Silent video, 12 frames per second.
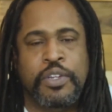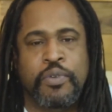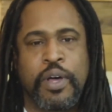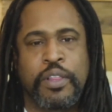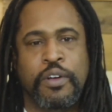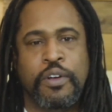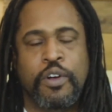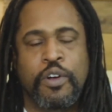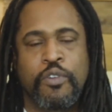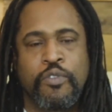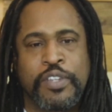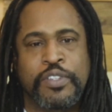to other
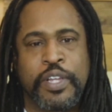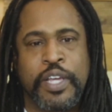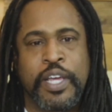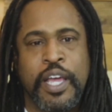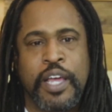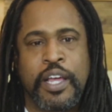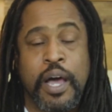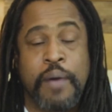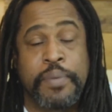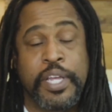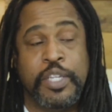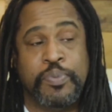wrestling
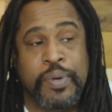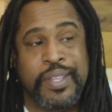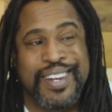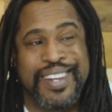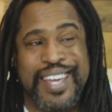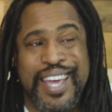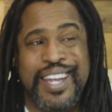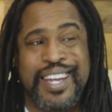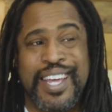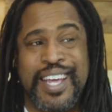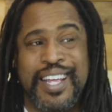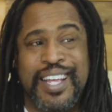companies. But then again,